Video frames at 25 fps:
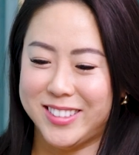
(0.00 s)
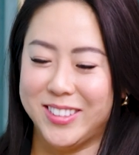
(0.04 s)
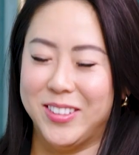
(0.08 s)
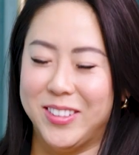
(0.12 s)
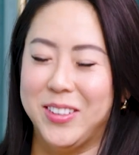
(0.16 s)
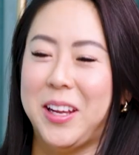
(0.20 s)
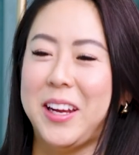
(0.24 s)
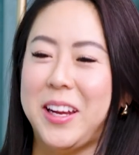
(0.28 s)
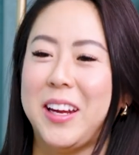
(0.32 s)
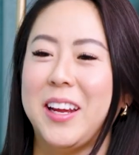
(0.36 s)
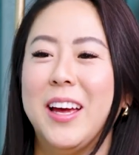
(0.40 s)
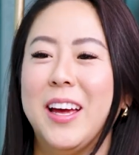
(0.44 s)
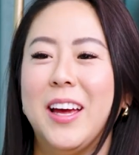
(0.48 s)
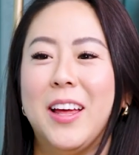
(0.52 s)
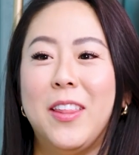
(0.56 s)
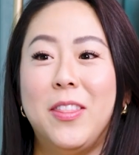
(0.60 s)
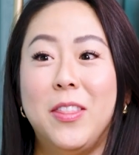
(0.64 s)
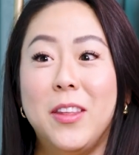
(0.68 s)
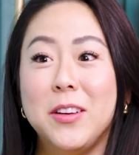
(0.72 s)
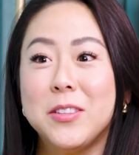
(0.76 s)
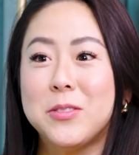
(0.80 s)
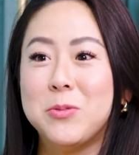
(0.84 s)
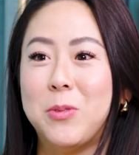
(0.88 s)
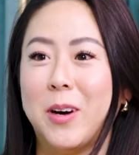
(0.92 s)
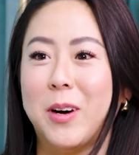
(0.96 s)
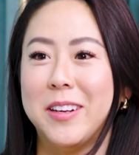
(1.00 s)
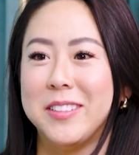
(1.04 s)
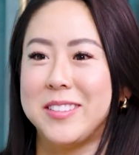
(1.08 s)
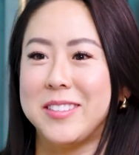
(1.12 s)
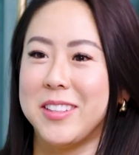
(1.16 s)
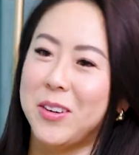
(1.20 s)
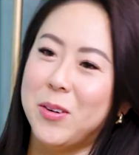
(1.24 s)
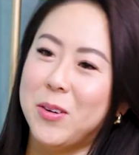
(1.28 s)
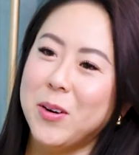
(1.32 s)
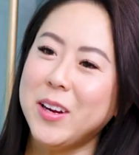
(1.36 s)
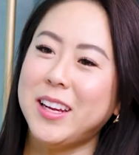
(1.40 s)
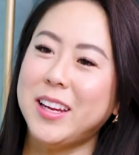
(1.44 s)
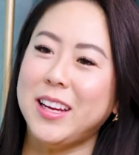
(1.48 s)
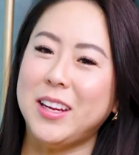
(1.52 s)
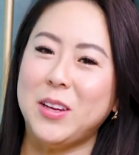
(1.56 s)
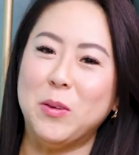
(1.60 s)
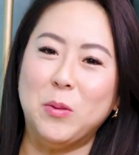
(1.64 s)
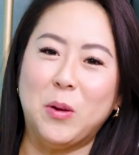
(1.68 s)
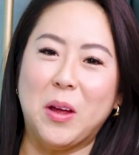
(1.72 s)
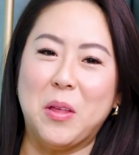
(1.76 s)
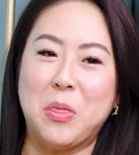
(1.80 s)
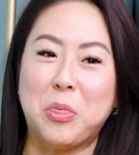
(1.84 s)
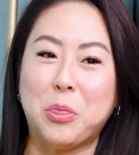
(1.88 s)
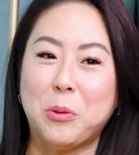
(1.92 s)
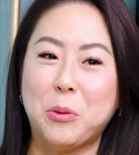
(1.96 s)
So like this one is a quickie, you
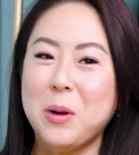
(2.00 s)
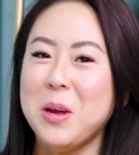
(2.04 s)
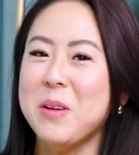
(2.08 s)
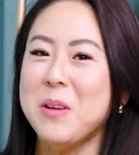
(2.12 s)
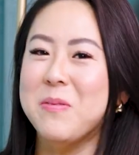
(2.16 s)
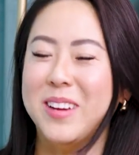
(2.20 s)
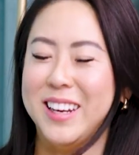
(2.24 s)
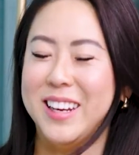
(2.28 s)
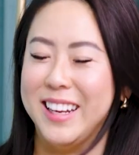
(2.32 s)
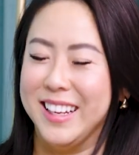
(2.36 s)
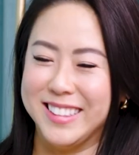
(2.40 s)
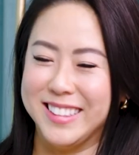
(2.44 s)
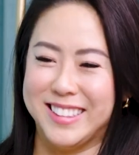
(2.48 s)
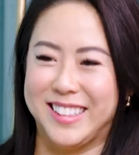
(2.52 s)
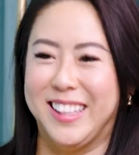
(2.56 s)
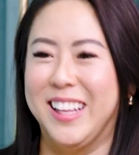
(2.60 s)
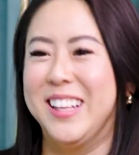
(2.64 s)
get 3 minutes.